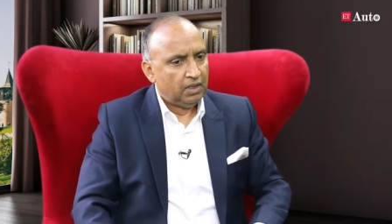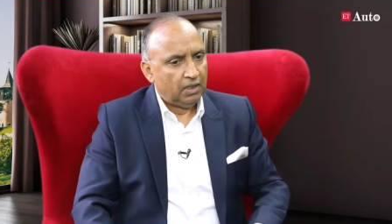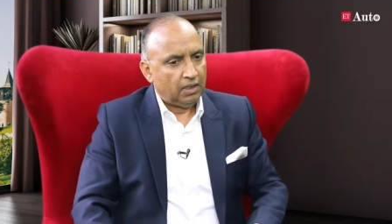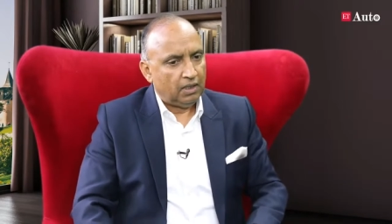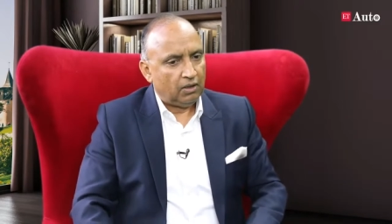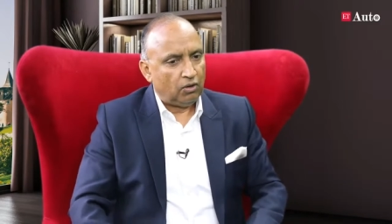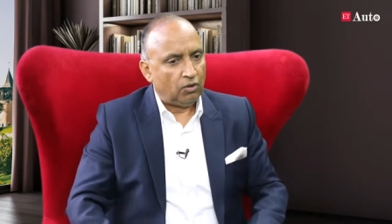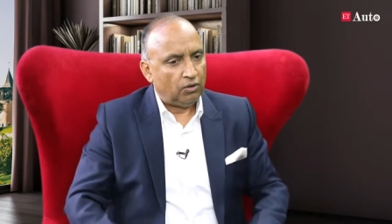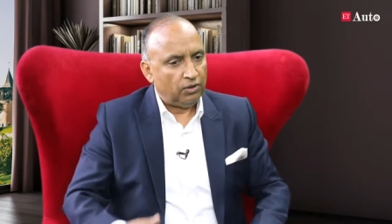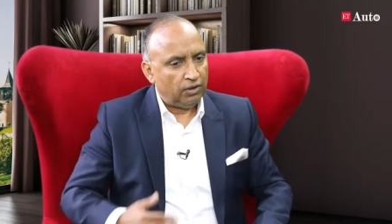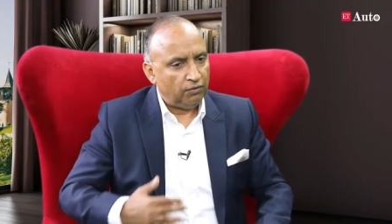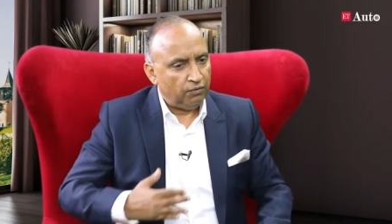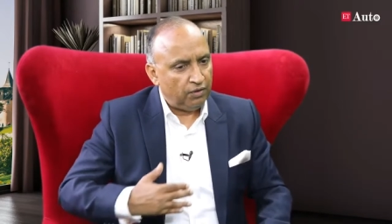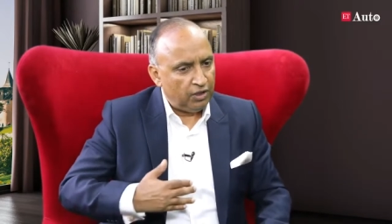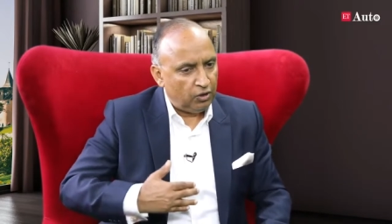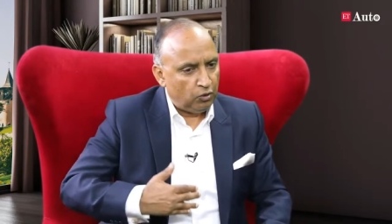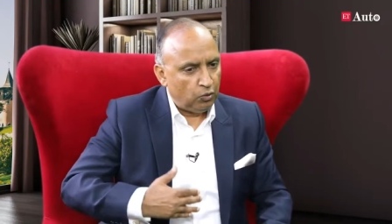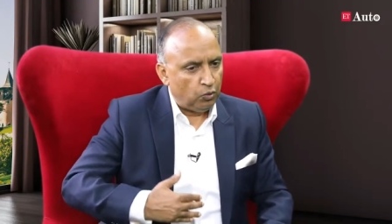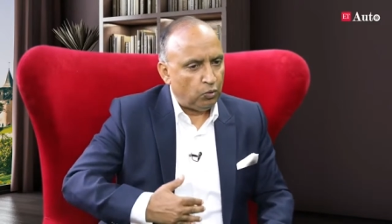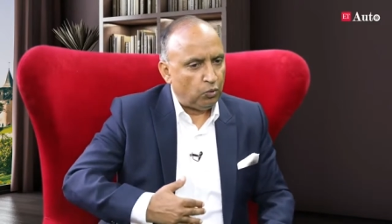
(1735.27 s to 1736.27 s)
On the way
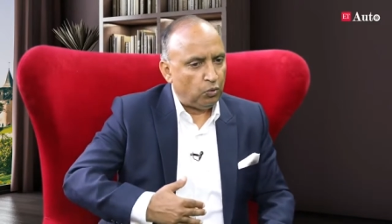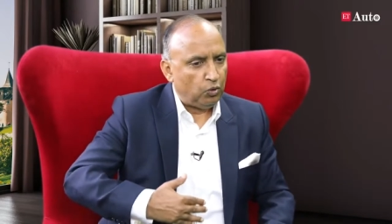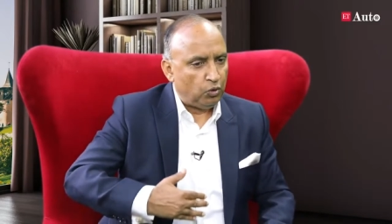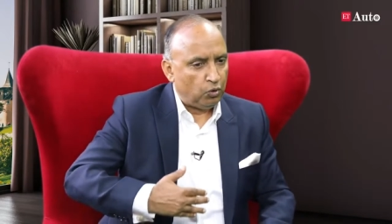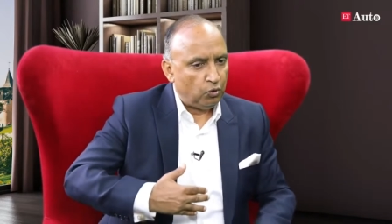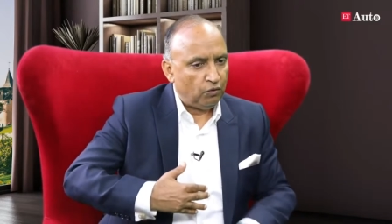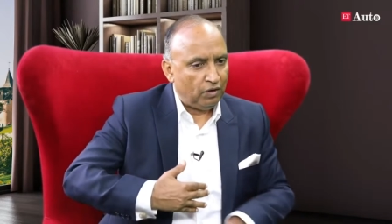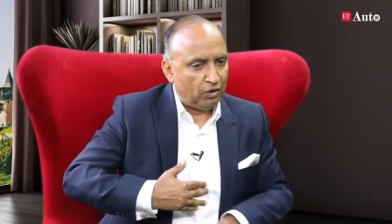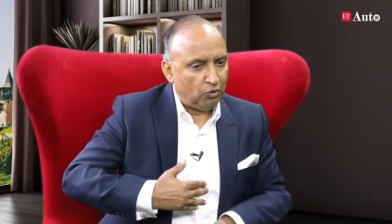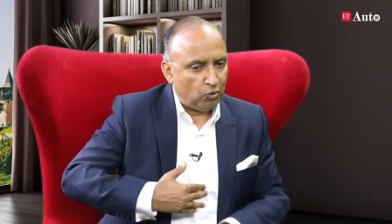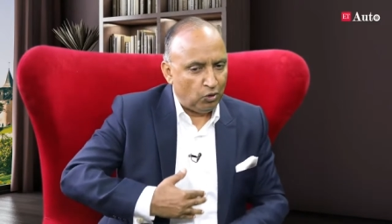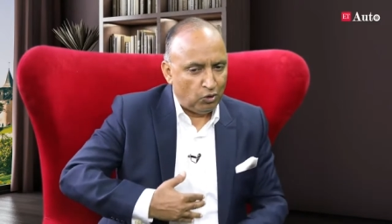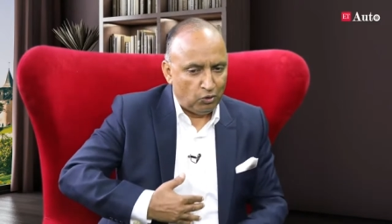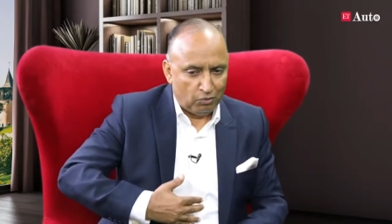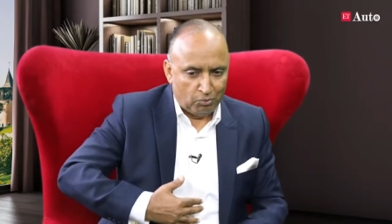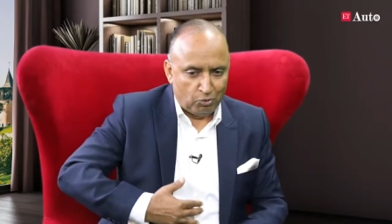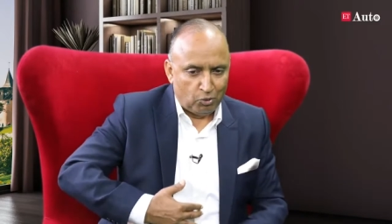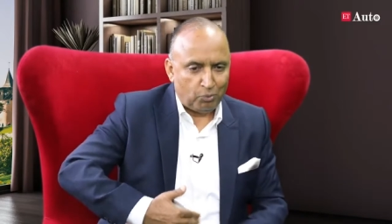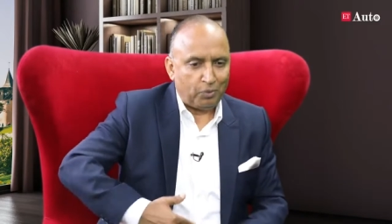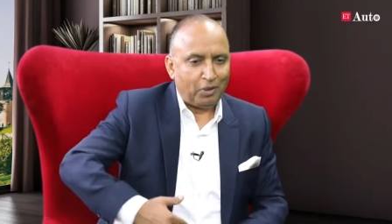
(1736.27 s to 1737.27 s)
to, when you're going
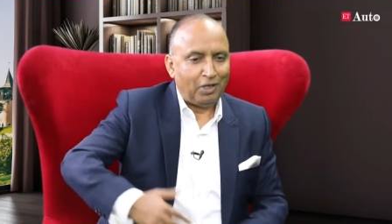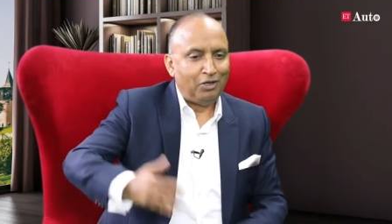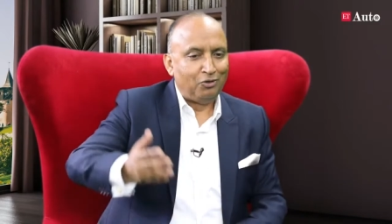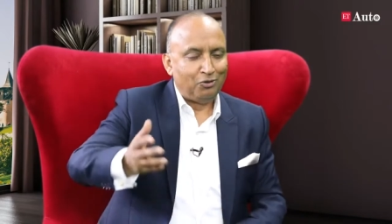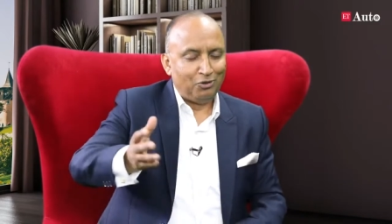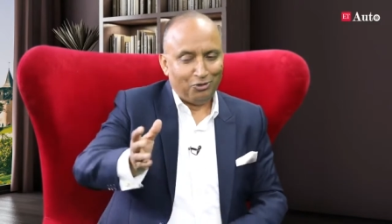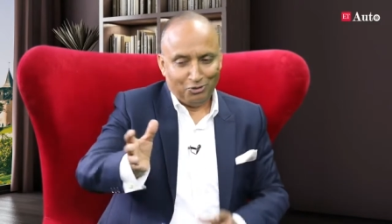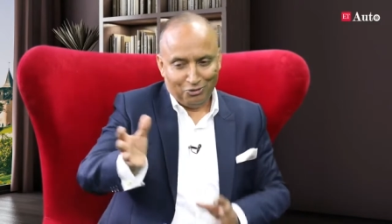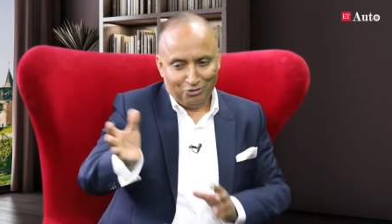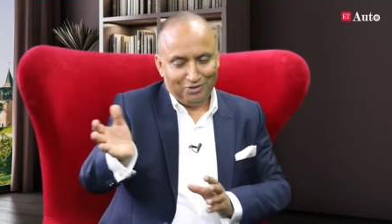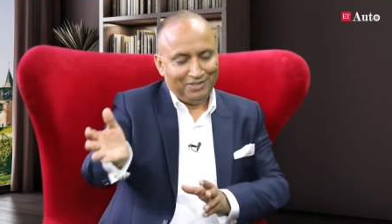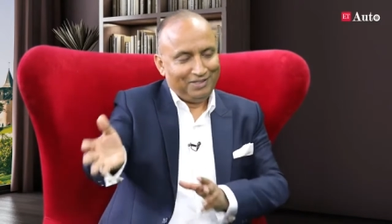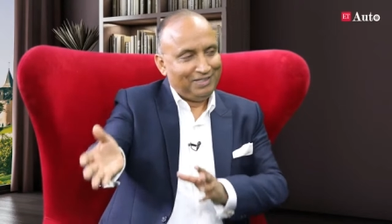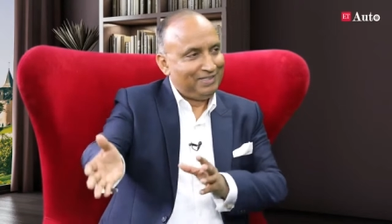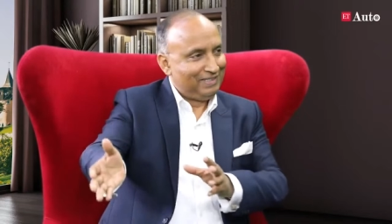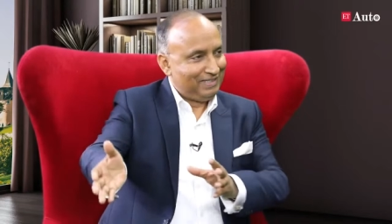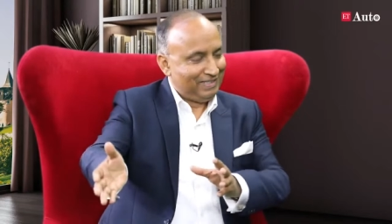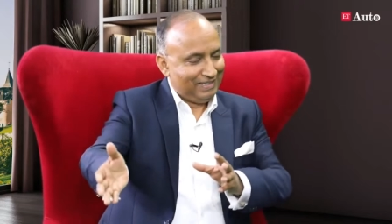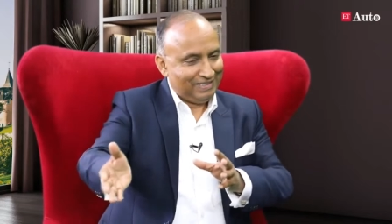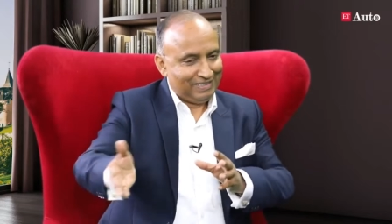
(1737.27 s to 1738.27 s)
from Bhopal to Indore,
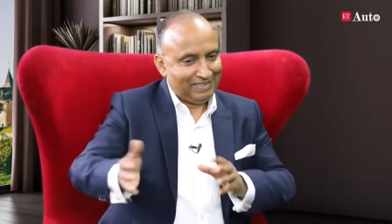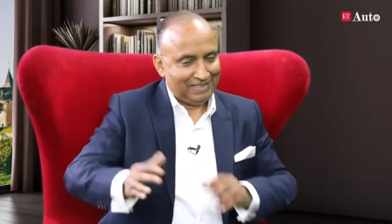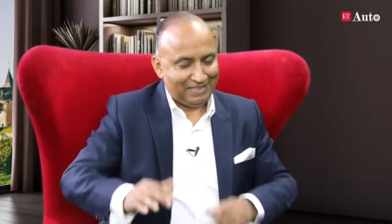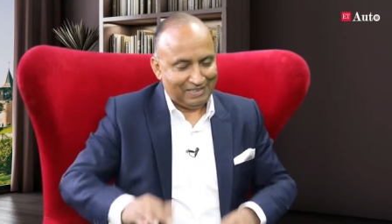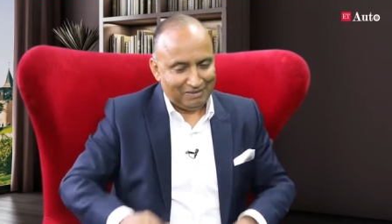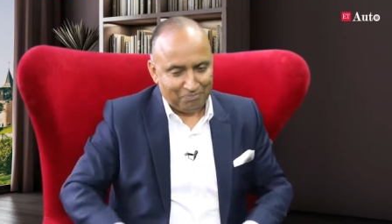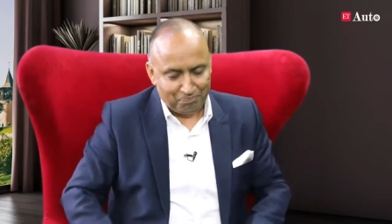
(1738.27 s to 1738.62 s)
there's this